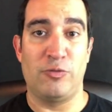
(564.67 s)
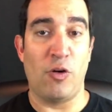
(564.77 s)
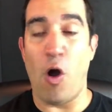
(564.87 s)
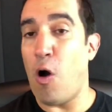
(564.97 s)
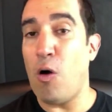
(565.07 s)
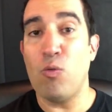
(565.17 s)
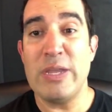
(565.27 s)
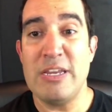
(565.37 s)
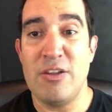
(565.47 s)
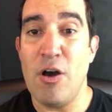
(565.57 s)
For all
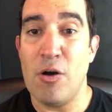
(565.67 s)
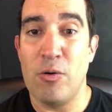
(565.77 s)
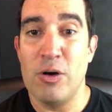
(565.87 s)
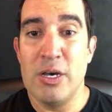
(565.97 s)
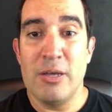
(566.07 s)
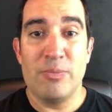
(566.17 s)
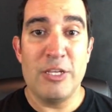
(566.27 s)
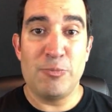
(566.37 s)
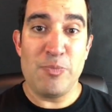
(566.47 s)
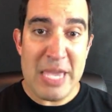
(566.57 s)
we know,
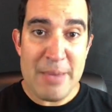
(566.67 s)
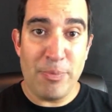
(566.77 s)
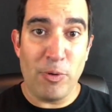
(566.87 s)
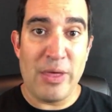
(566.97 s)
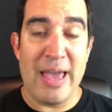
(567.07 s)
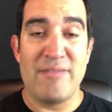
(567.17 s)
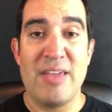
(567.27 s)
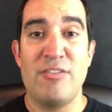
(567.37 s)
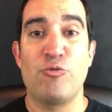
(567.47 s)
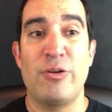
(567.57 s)
these people that
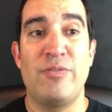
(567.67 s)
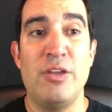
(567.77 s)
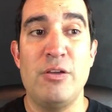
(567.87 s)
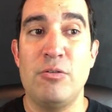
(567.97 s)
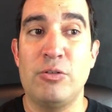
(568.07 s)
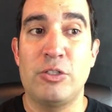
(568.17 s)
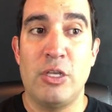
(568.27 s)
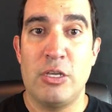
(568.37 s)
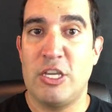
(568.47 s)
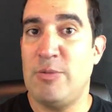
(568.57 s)
have given
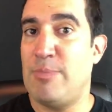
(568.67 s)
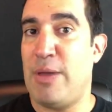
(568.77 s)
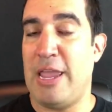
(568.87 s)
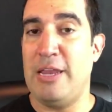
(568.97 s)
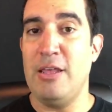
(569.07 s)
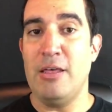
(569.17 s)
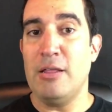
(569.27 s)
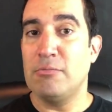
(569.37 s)
reviews can be paid.